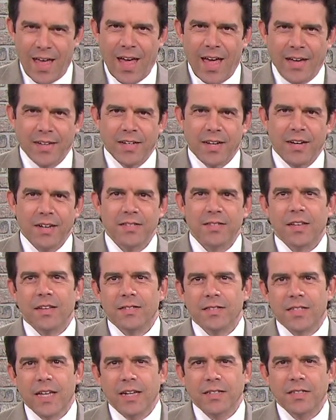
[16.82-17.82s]
Hey,
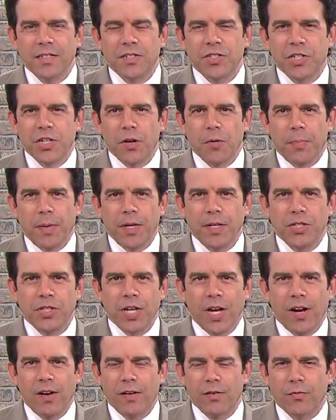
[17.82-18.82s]
Doug. Texas GOP
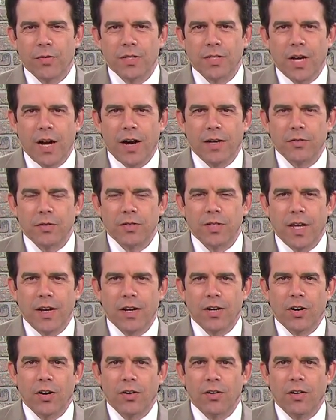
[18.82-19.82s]
Chair and retired
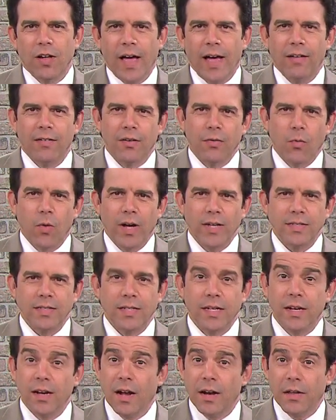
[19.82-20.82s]
Lieutenant Colonel Alan
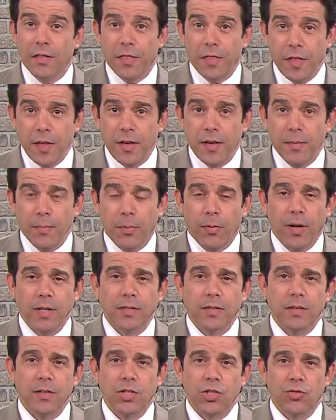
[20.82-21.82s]
West hit on a theme
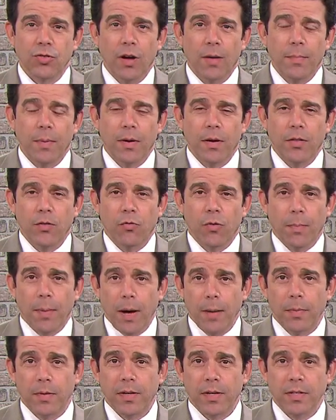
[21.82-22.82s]
President Trump and other
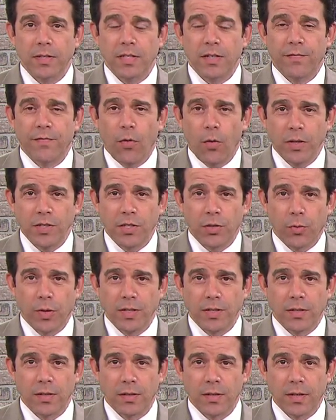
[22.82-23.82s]
Republicans have voiced
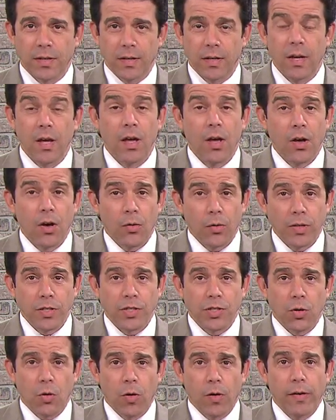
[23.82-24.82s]
recently:
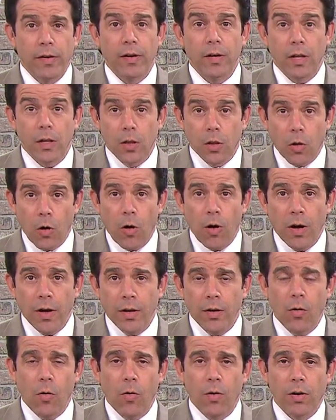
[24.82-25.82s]
restoring law
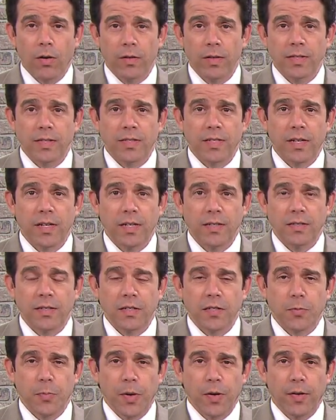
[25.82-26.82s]
and order in cities
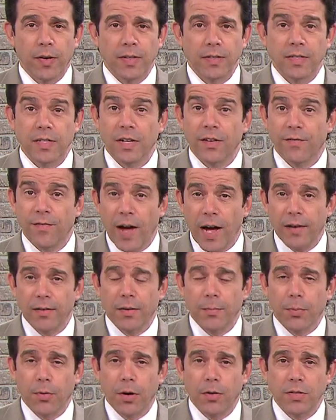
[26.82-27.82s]
experiencing
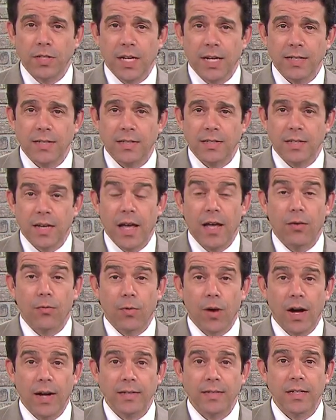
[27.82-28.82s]
violent protests
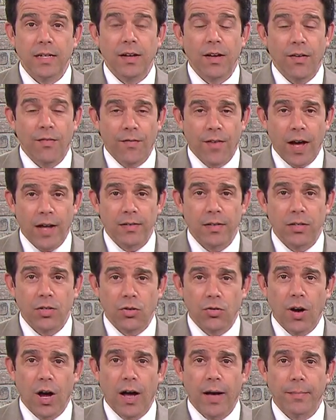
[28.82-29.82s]
and rising violent
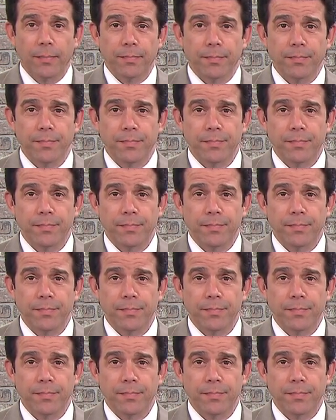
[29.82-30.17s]
crime.